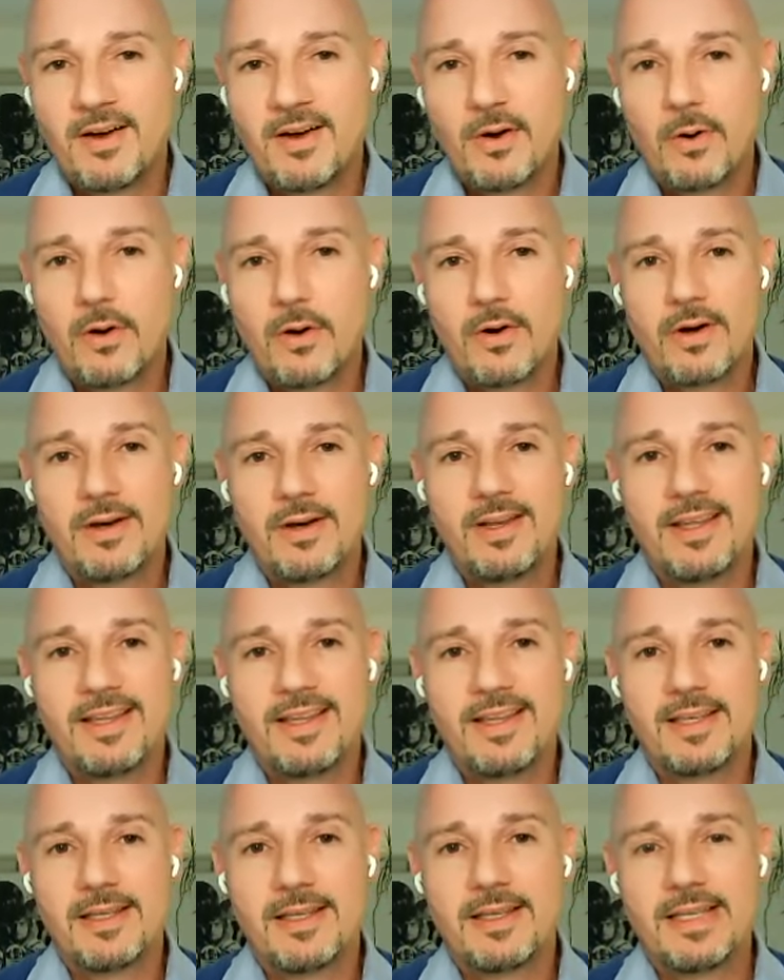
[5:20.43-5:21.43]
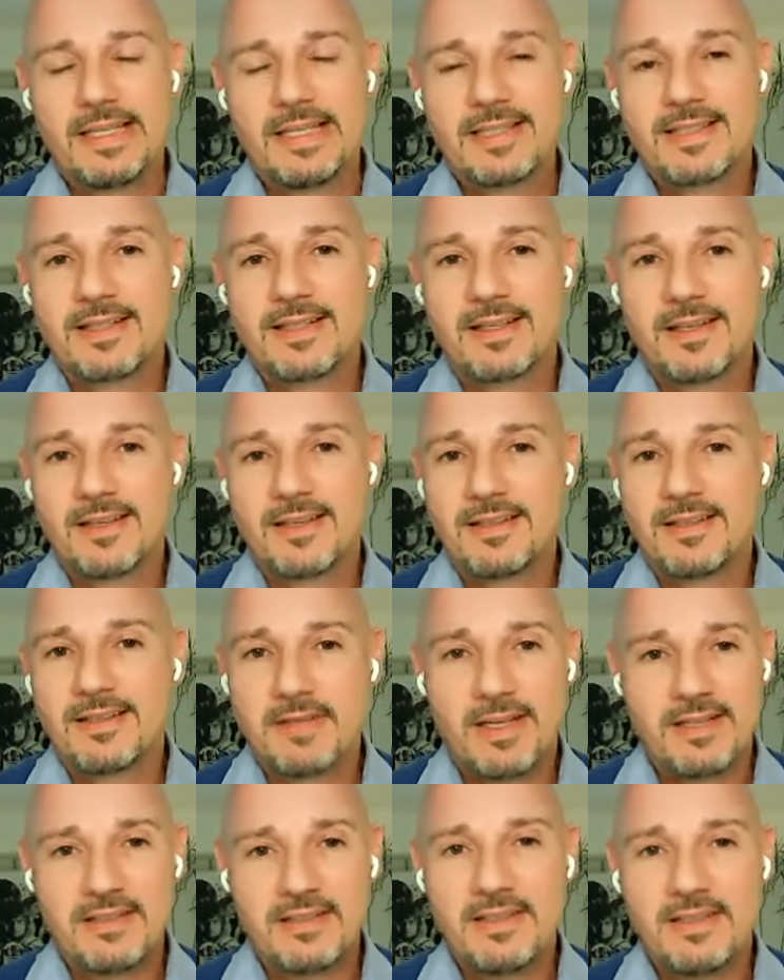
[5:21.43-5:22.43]
or it's
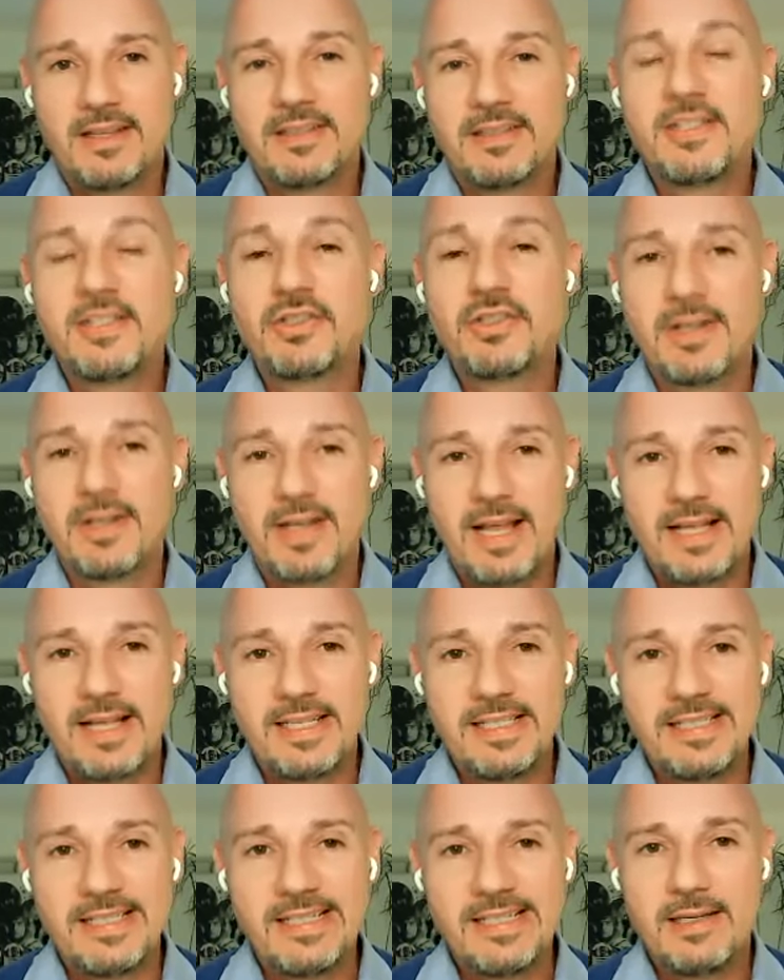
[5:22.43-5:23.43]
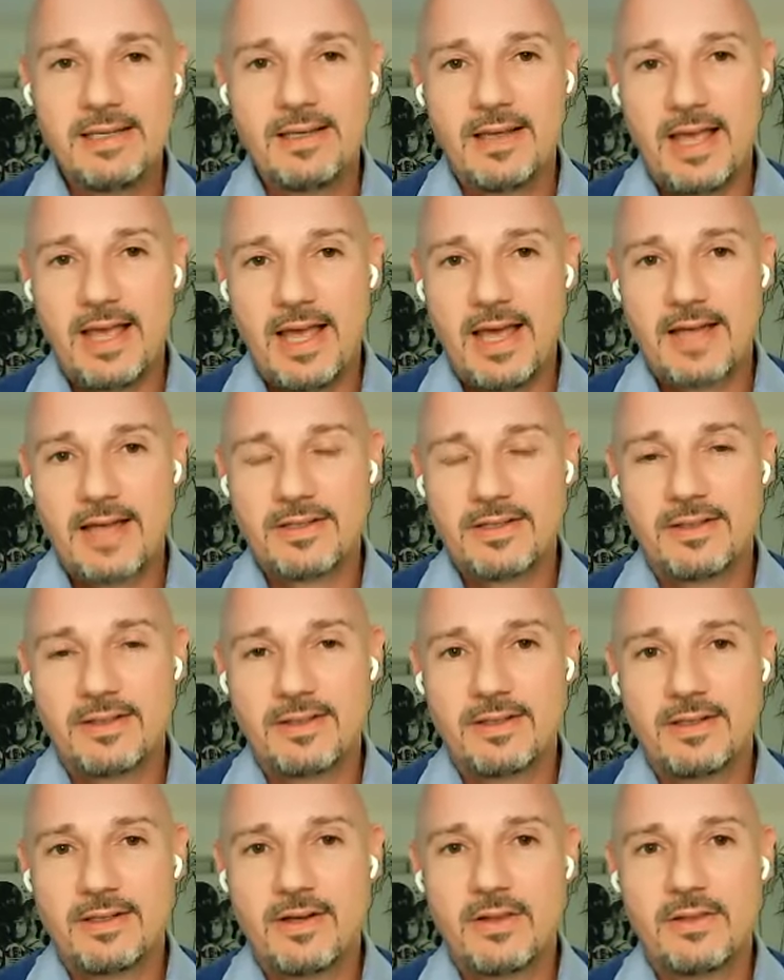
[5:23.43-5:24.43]
a digital LED ad
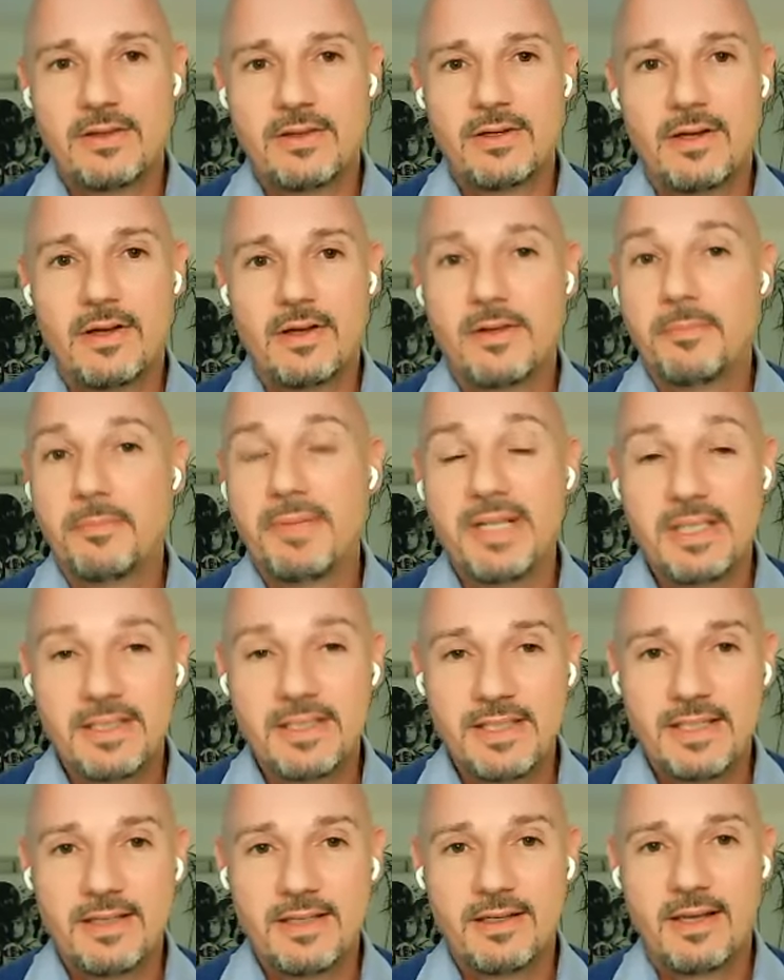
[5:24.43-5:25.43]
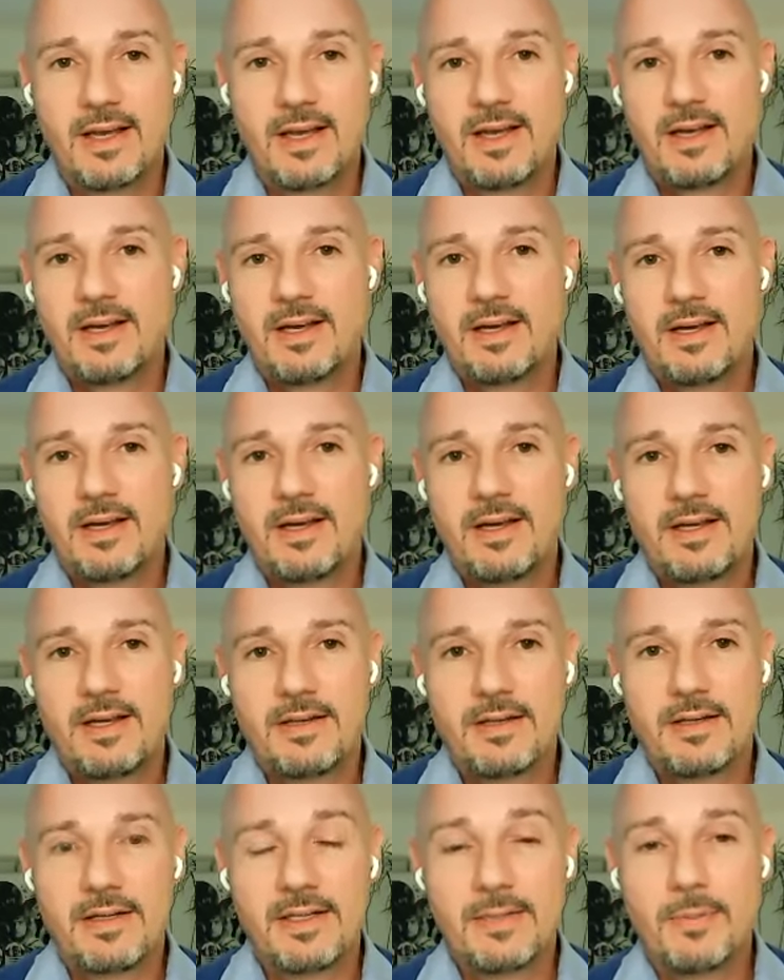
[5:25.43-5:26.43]
on a building
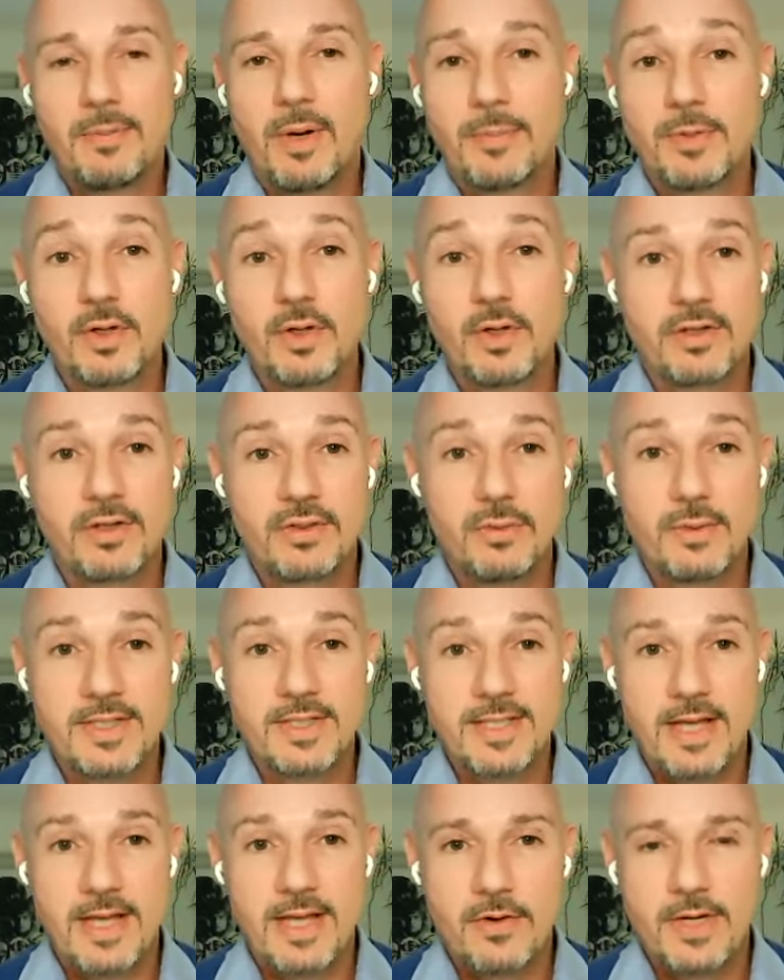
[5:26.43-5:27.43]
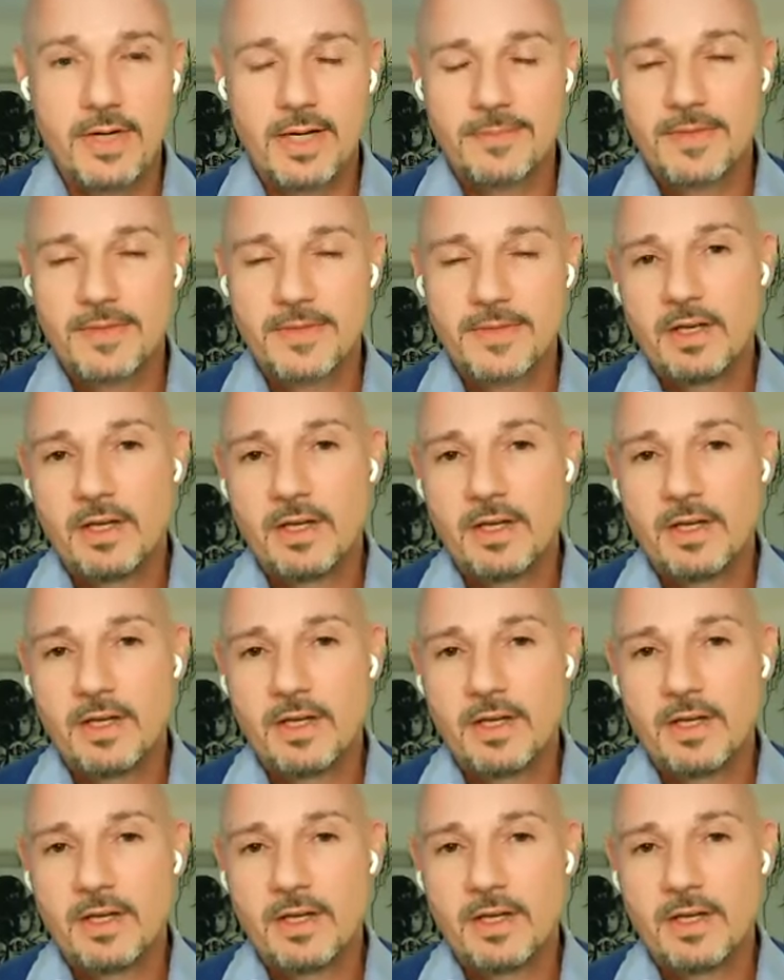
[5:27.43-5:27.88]
in a popular tourist area.